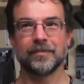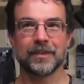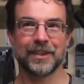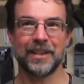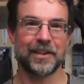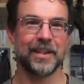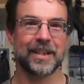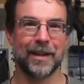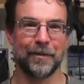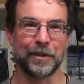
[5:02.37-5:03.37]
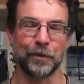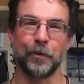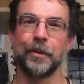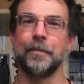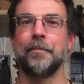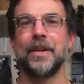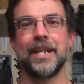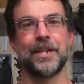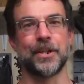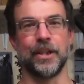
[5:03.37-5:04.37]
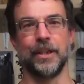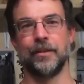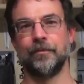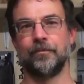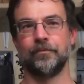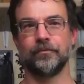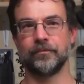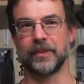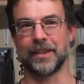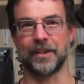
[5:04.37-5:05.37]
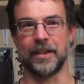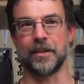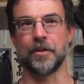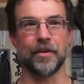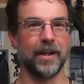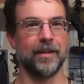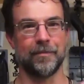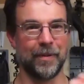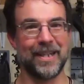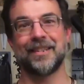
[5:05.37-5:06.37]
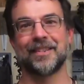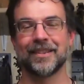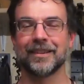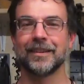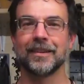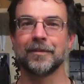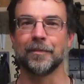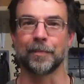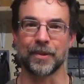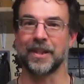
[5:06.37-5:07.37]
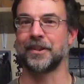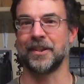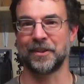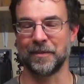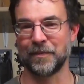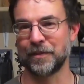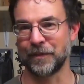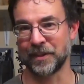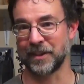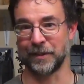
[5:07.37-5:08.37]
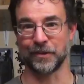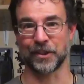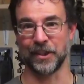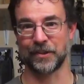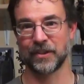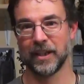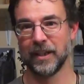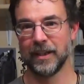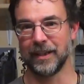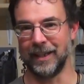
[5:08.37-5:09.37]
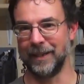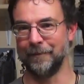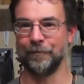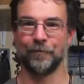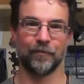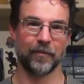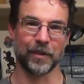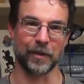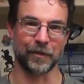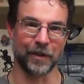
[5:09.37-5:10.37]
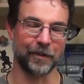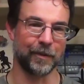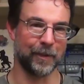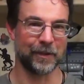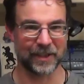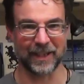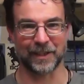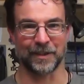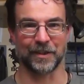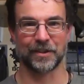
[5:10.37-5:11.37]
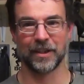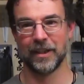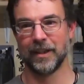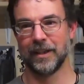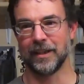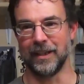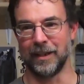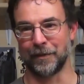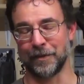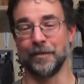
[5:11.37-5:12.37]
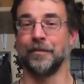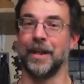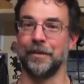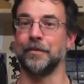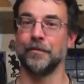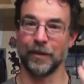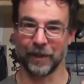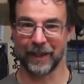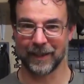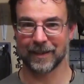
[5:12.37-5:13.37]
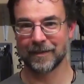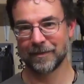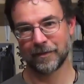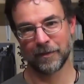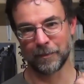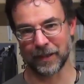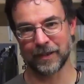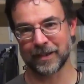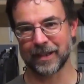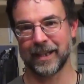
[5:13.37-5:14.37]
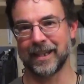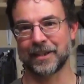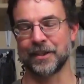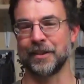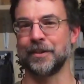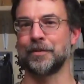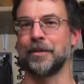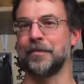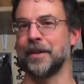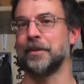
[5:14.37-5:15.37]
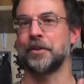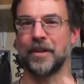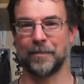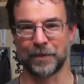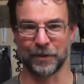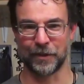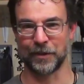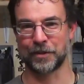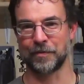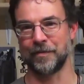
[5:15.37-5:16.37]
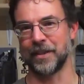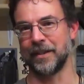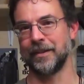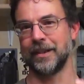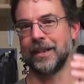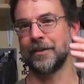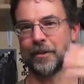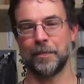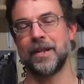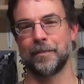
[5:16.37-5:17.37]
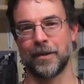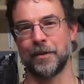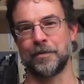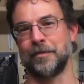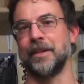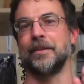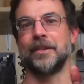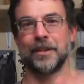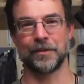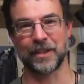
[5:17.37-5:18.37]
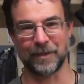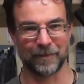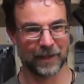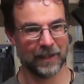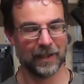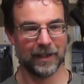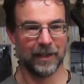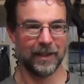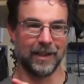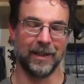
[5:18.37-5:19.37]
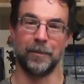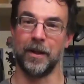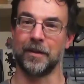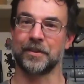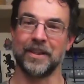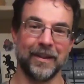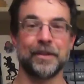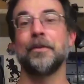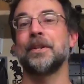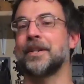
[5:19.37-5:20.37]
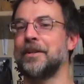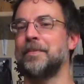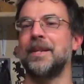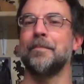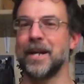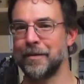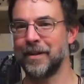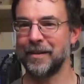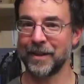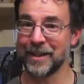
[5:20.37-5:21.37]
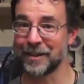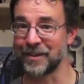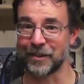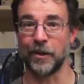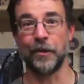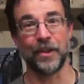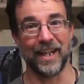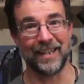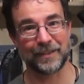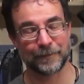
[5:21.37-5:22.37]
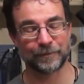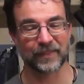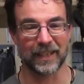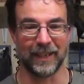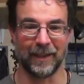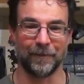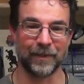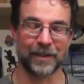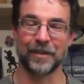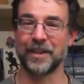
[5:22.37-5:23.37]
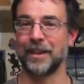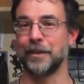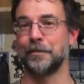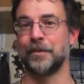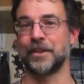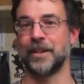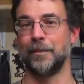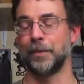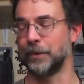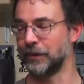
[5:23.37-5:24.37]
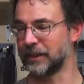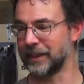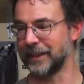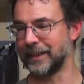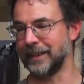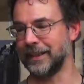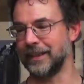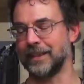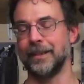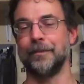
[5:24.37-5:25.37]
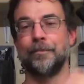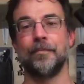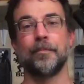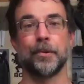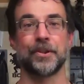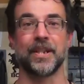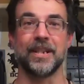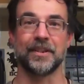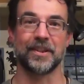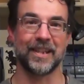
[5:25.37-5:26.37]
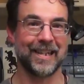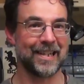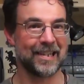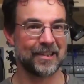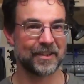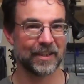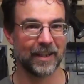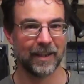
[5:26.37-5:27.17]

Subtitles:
essentially covered all the major, let's say, base breach systems for the single shots. So we've got the bolt actions, we've got now the rolling block actions, we've done the trapdoors, we've done the dropping blocks, we've done the tilting blocks. Now there's always going to be minor variations on that. I can think of, for example, the Portuguese guedes,